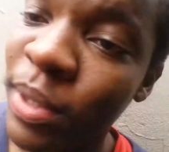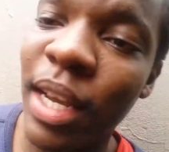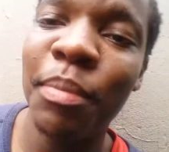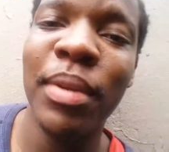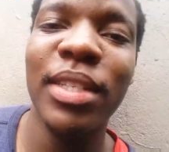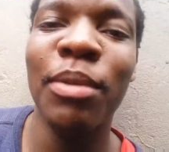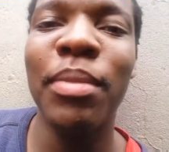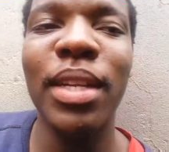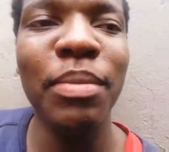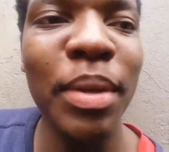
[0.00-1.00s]
was helping so
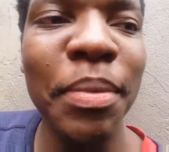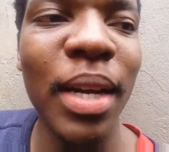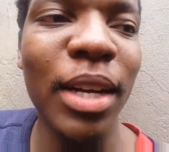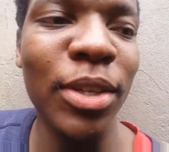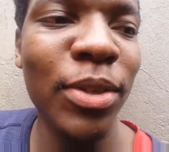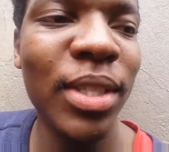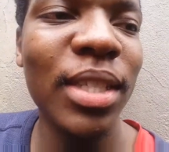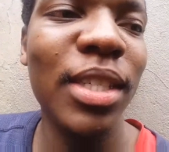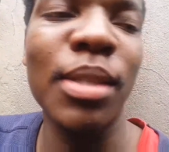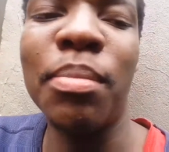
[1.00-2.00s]
many people out. He was
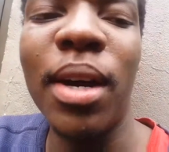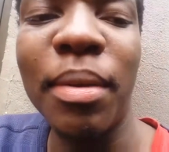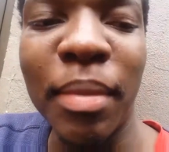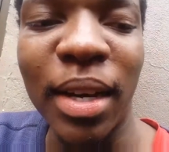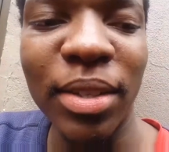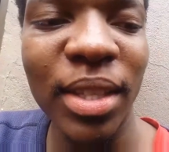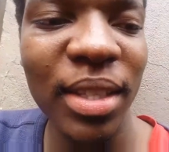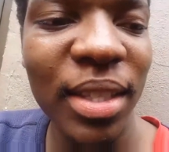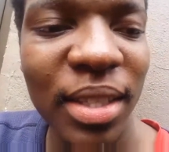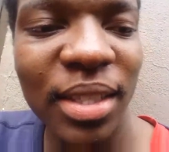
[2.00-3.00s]
such a smart mouth.
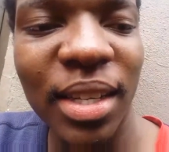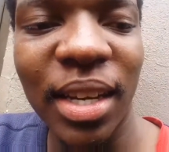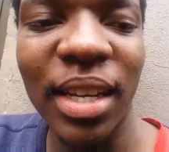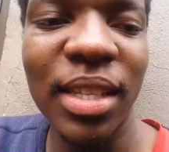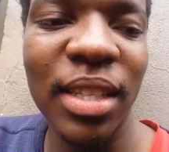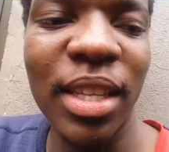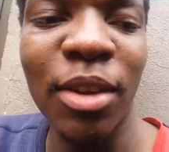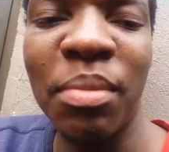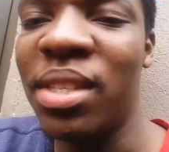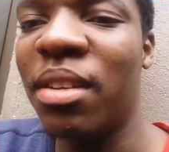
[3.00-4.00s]
I guess I think
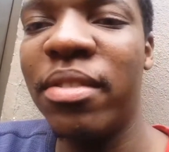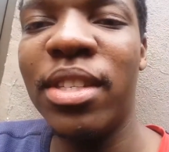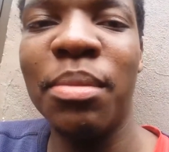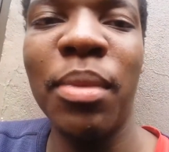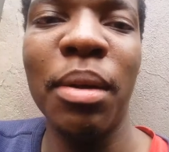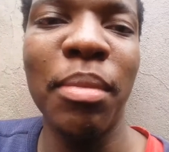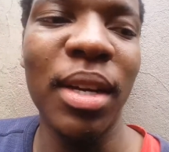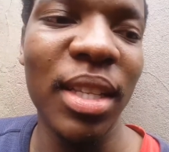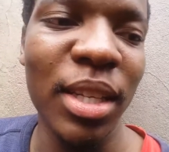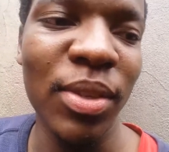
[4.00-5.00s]
of myself as a smart
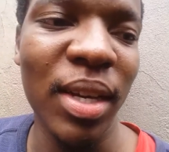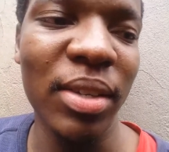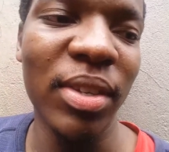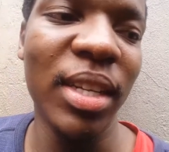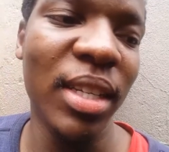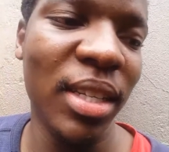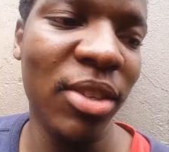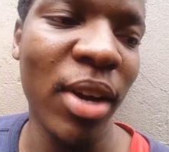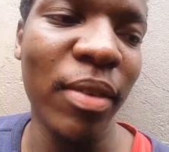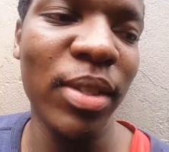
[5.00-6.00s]
mouth. That's why I really
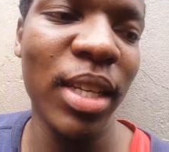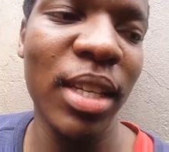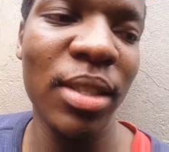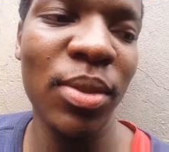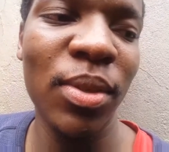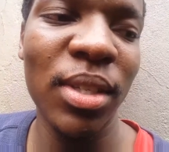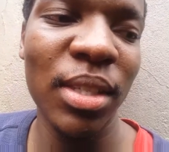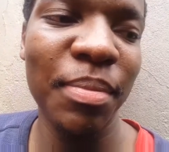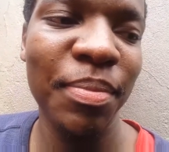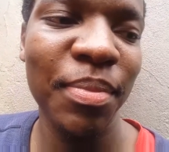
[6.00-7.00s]
gravitated towards
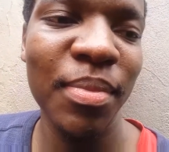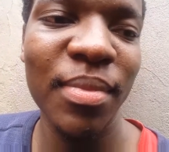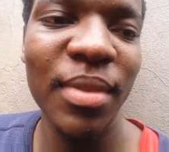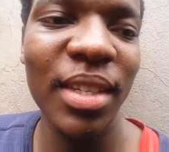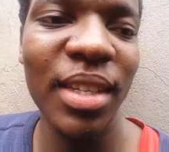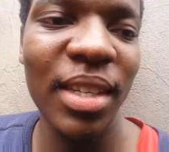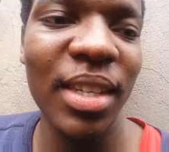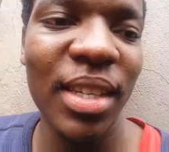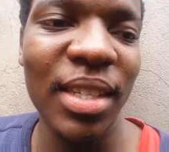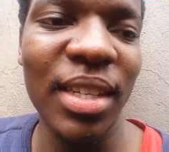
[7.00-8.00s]
him.
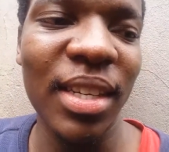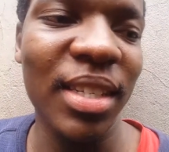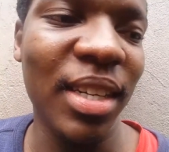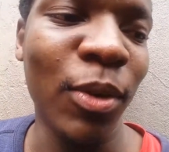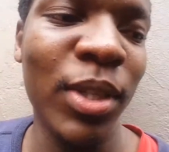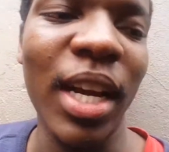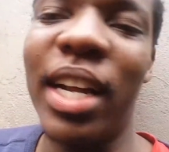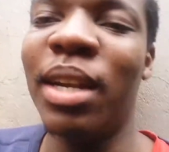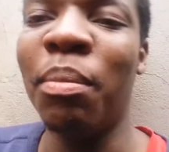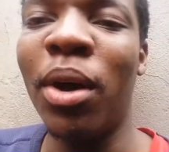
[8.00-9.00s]
I wish I
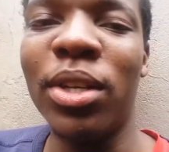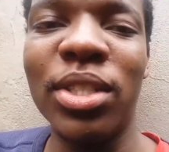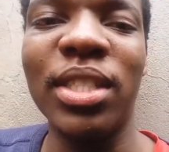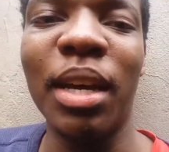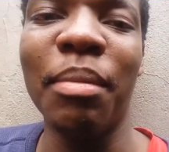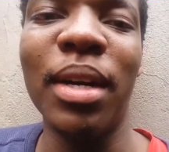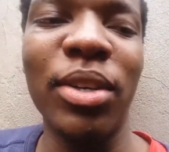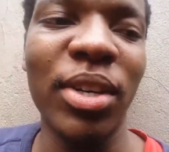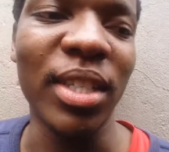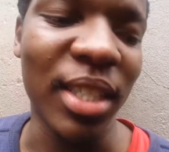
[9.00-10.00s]
had the balls to tell my
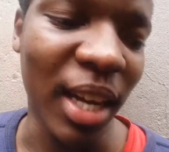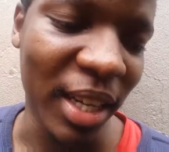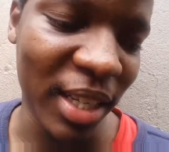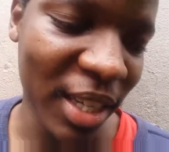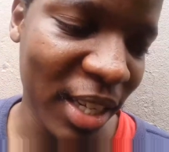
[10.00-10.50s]
crush, like,